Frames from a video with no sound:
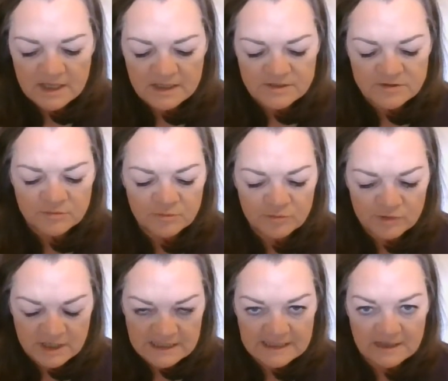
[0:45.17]
It's
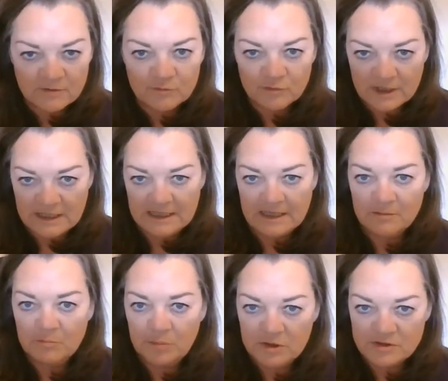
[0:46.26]
really, really
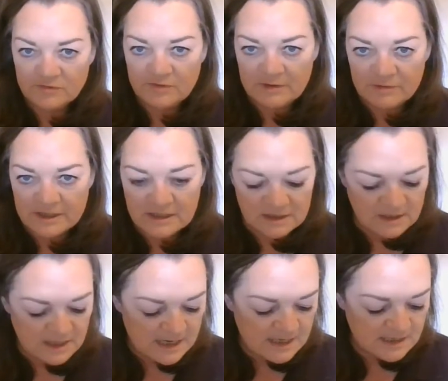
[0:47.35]
beautifully written,
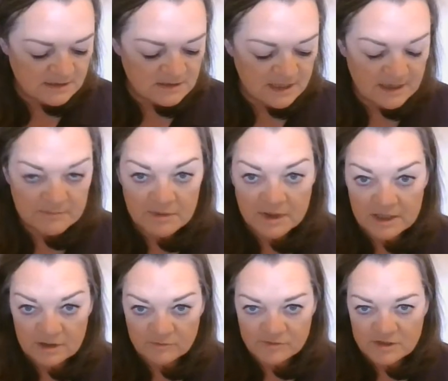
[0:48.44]
and I
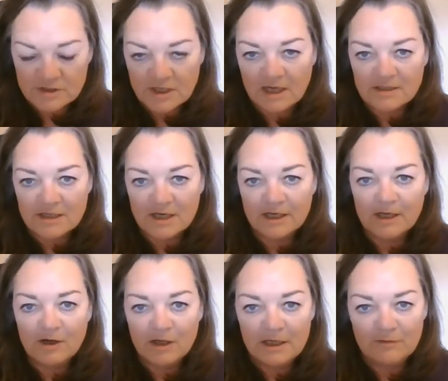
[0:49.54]
loved it, and I
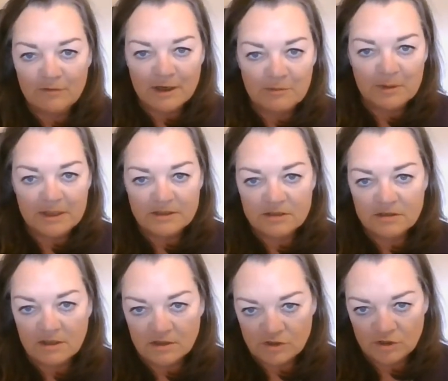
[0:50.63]
highly recommend
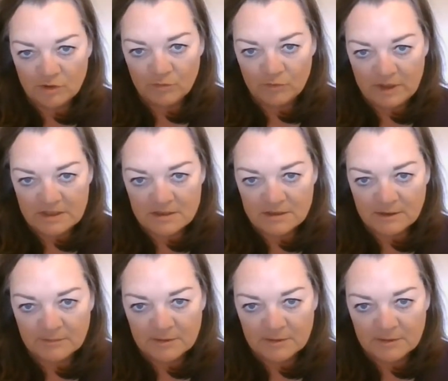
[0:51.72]
that you read it.